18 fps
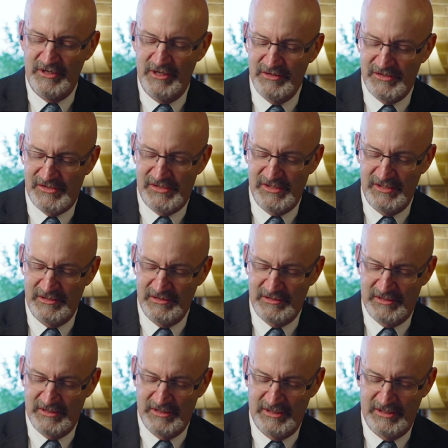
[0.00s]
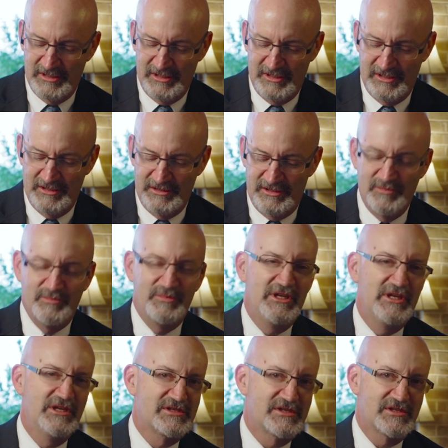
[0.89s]
no silk, the
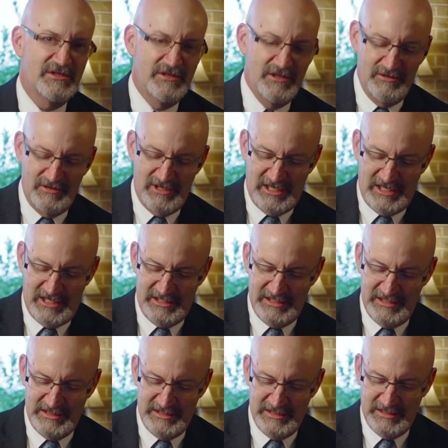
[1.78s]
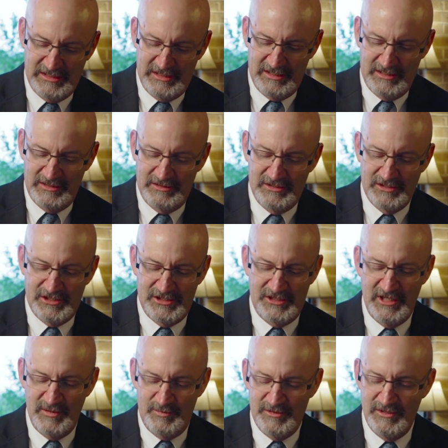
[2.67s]
beast no hide, the
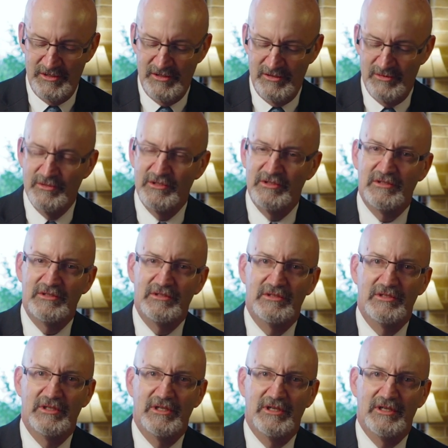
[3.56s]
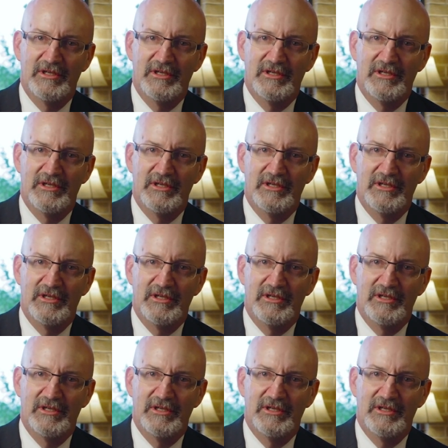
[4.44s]
sheep no wool,